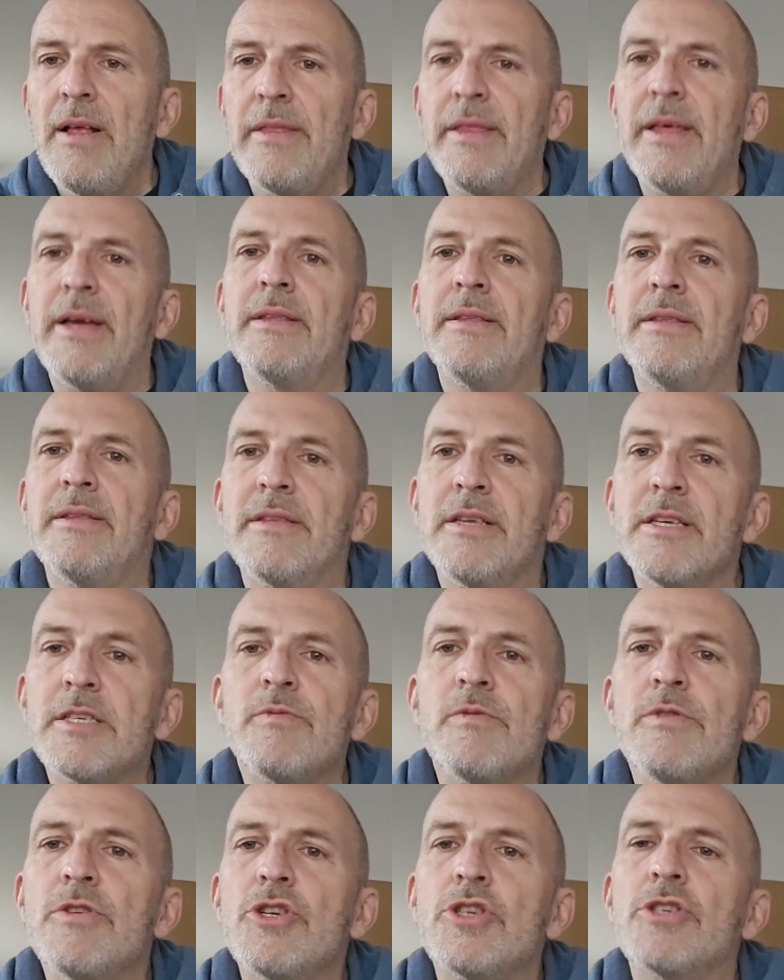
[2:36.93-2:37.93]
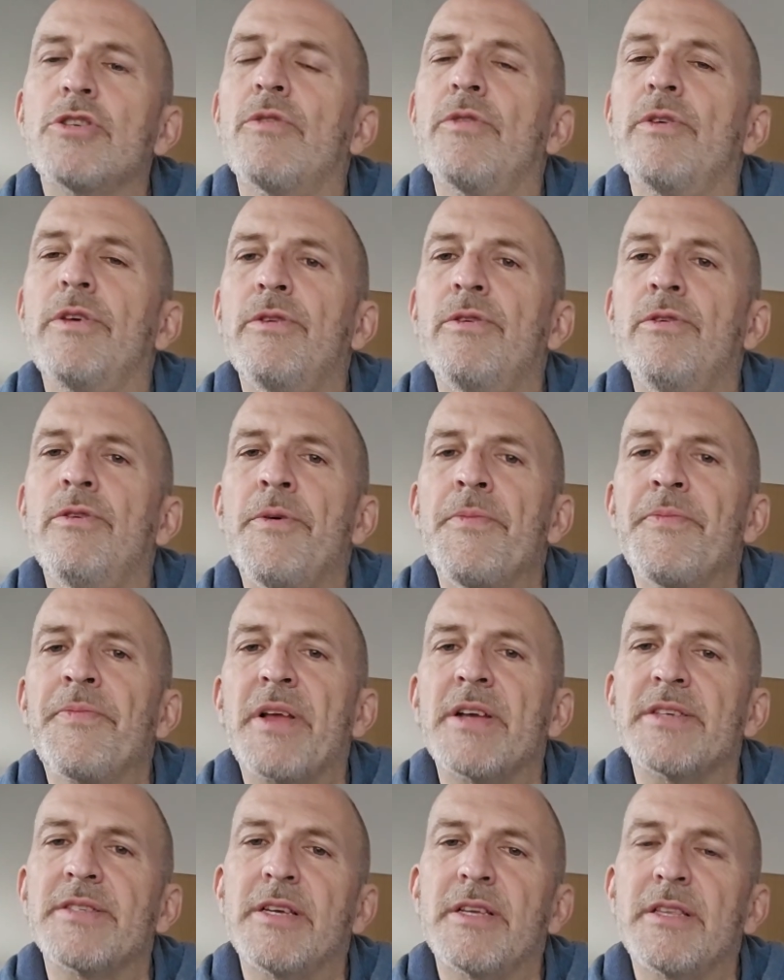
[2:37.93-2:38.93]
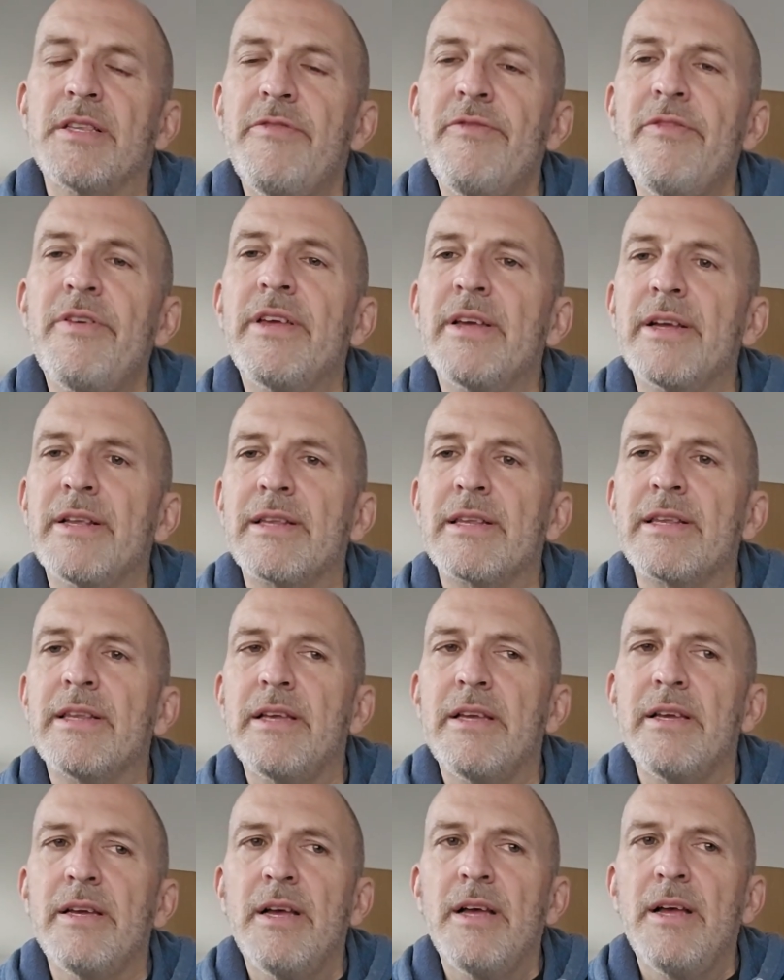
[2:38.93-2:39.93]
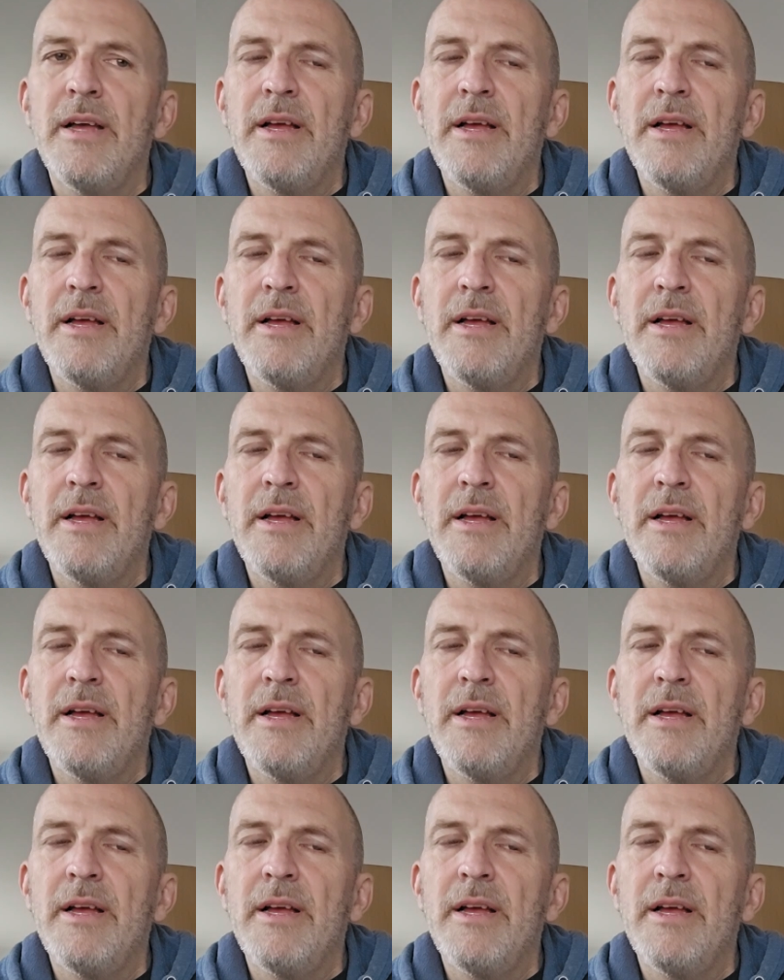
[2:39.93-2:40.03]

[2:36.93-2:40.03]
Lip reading: Then this will show you a significantly